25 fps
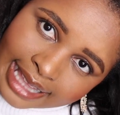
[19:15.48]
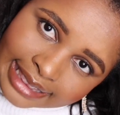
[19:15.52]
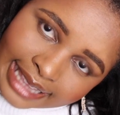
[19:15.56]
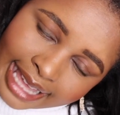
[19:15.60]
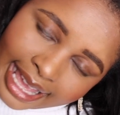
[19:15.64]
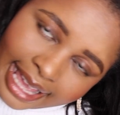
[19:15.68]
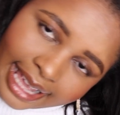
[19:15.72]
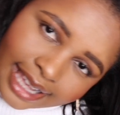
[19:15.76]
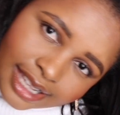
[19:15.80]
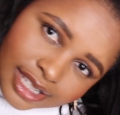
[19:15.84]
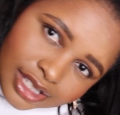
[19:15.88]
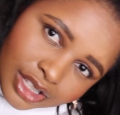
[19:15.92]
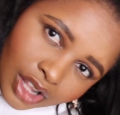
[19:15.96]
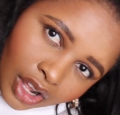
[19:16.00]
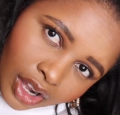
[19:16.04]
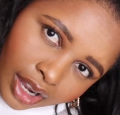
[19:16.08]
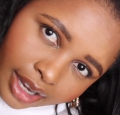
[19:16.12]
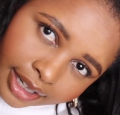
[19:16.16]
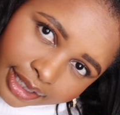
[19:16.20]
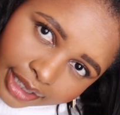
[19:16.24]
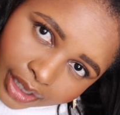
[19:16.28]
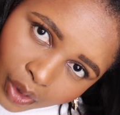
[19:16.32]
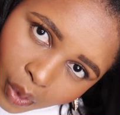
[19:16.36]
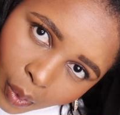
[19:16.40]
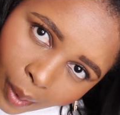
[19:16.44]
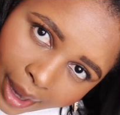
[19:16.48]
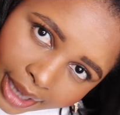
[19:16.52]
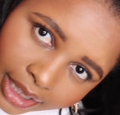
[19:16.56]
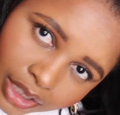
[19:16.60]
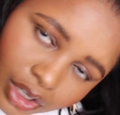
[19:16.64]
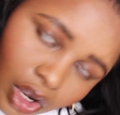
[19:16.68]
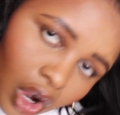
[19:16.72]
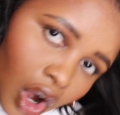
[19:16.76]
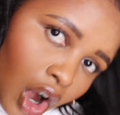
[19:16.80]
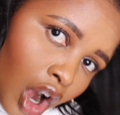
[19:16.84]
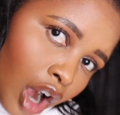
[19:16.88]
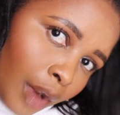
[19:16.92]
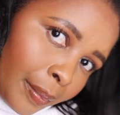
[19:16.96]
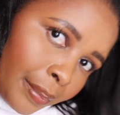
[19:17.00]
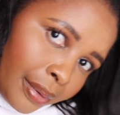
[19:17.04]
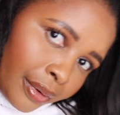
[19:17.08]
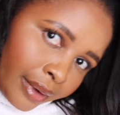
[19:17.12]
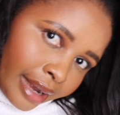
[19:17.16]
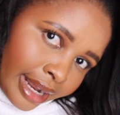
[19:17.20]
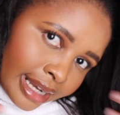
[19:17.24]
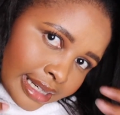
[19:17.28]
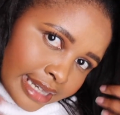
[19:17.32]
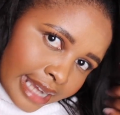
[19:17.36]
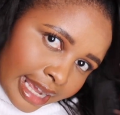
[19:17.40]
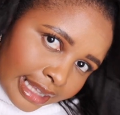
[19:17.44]
The hair is not gonna quite
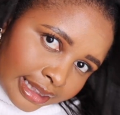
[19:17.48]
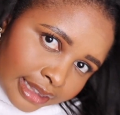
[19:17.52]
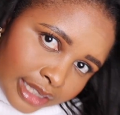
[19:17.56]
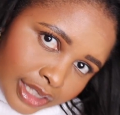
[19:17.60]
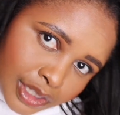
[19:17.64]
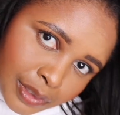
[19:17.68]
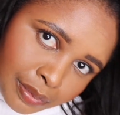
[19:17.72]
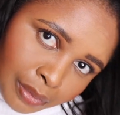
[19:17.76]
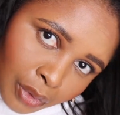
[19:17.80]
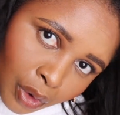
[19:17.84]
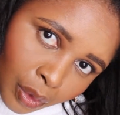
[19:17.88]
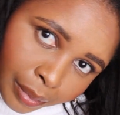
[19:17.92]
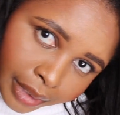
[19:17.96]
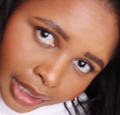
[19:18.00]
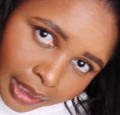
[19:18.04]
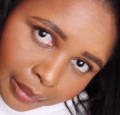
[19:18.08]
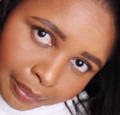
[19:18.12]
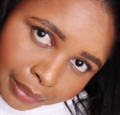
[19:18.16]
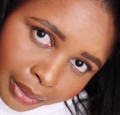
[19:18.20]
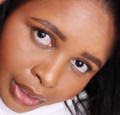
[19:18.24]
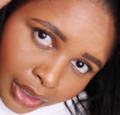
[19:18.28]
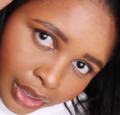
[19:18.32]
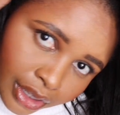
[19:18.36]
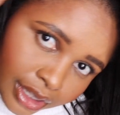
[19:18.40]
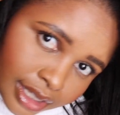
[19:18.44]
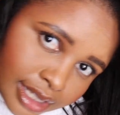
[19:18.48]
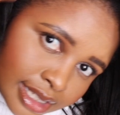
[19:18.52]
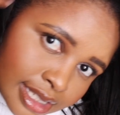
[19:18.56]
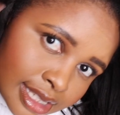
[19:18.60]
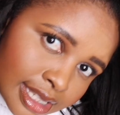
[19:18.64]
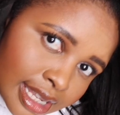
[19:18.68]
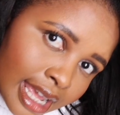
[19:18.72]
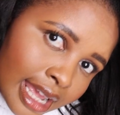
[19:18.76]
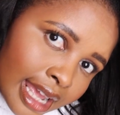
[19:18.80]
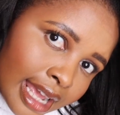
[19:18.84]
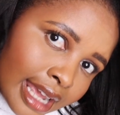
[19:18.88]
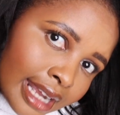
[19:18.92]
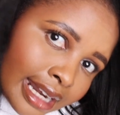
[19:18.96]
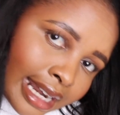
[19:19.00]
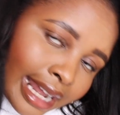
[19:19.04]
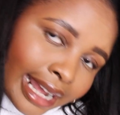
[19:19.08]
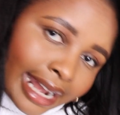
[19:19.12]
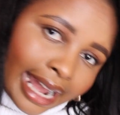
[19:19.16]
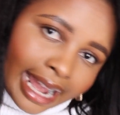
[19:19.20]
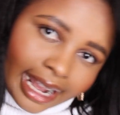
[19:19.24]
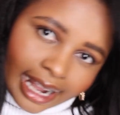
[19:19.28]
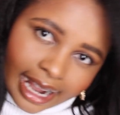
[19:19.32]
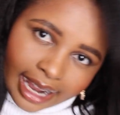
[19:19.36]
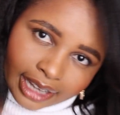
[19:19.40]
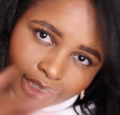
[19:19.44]
cooperate at this moment because like
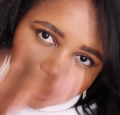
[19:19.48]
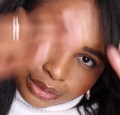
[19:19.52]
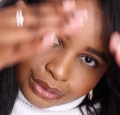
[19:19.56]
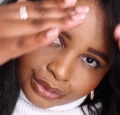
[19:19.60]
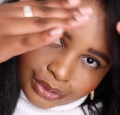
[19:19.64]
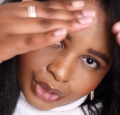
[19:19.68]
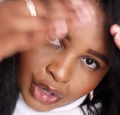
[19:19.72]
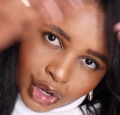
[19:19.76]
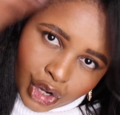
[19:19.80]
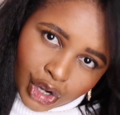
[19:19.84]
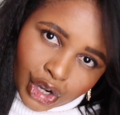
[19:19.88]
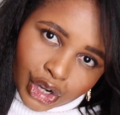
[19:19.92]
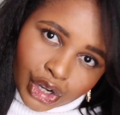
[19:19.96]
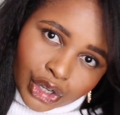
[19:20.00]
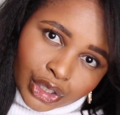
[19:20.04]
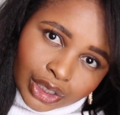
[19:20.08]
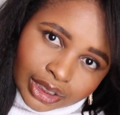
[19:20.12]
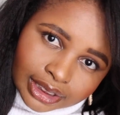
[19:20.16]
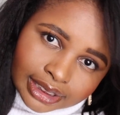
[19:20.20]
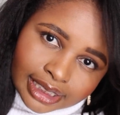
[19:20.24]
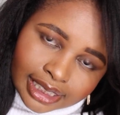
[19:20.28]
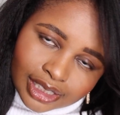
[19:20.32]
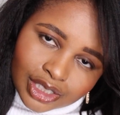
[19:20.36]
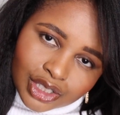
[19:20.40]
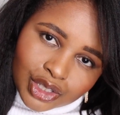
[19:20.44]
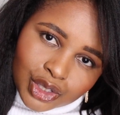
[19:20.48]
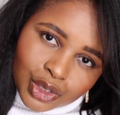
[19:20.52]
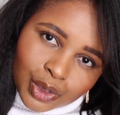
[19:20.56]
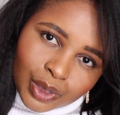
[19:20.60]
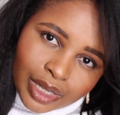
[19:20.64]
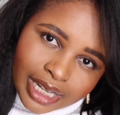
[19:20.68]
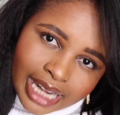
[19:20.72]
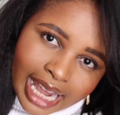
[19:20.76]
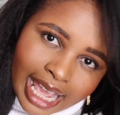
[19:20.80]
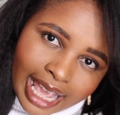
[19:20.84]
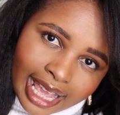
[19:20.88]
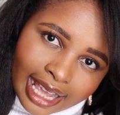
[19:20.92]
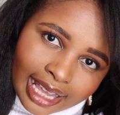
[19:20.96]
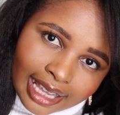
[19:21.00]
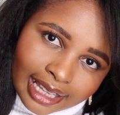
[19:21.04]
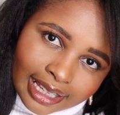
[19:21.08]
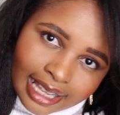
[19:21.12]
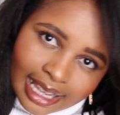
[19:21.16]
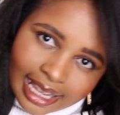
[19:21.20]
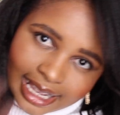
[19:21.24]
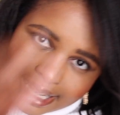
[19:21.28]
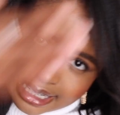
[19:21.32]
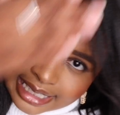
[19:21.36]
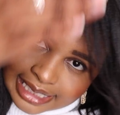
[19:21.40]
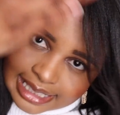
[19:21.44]
I kind of curled it to lay
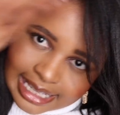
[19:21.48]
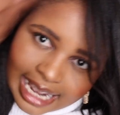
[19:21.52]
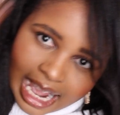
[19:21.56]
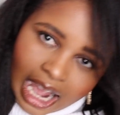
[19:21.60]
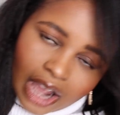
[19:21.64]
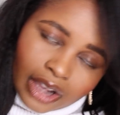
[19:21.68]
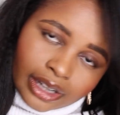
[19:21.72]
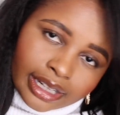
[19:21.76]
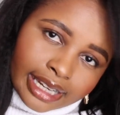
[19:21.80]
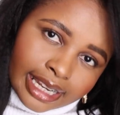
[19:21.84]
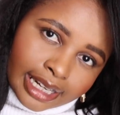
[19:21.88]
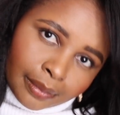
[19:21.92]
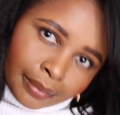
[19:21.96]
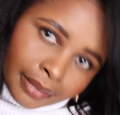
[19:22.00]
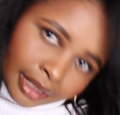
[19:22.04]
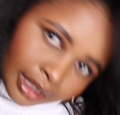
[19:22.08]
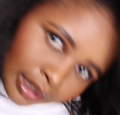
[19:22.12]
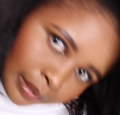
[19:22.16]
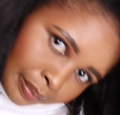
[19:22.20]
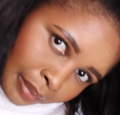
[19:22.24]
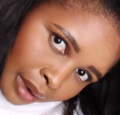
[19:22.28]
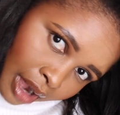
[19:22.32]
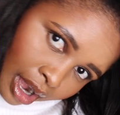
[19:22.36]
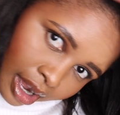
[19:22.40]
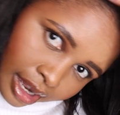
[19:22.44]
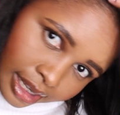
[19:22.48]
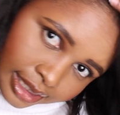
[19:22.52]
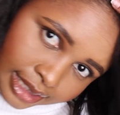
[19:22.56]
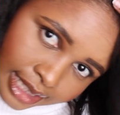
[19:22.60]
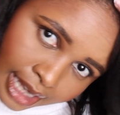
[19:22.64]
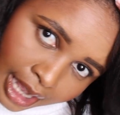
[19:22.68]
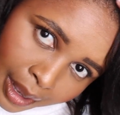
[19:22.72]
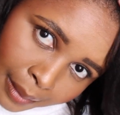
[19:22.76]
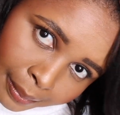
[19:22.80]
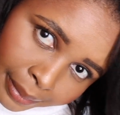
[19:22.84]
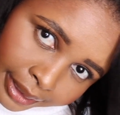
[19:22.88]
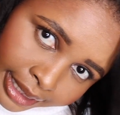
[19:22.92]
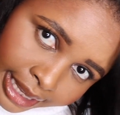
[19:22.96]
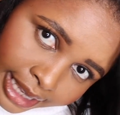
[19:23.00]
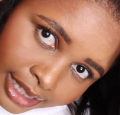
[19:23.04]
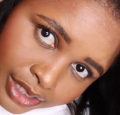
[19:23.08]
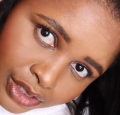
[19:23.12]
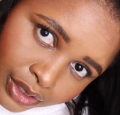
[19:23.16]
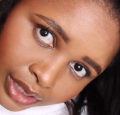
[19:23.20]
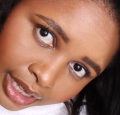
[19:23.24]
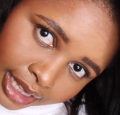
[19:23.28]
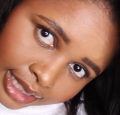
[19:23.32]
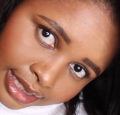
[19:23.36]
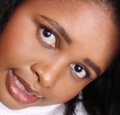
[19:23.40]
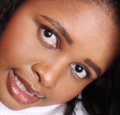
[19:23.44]
down in the middle part. But as
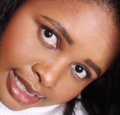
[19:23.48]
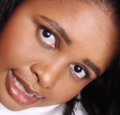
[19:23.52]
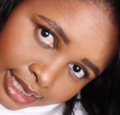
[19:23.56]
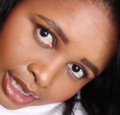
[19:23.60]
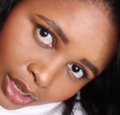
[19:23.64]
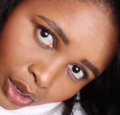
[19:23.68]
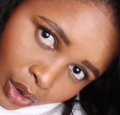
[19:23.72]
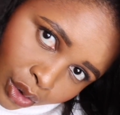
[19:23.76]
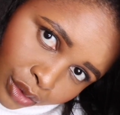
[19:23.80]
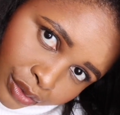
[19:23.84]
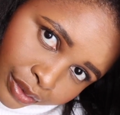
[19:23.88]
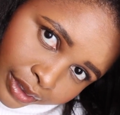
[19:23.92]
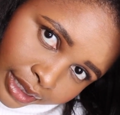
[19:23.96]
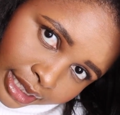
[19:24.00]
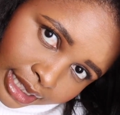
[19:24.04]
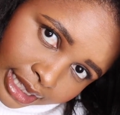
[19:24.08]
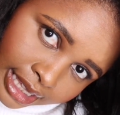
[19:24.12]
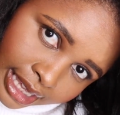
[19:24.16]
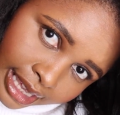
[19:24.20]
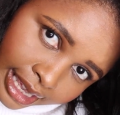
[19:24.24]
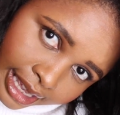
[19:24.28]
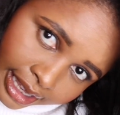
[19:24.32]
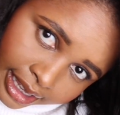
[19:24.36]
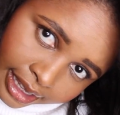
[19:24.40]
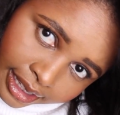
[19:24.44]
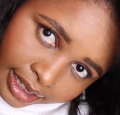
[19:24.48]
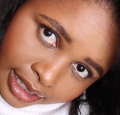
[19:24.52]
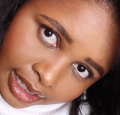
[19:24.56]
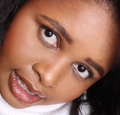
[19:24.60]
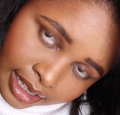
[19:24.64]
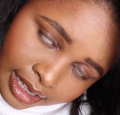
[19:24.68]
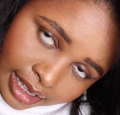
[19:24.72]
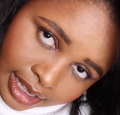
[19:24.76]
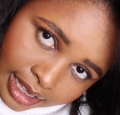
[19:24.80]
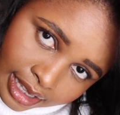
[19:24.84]
you can see over here,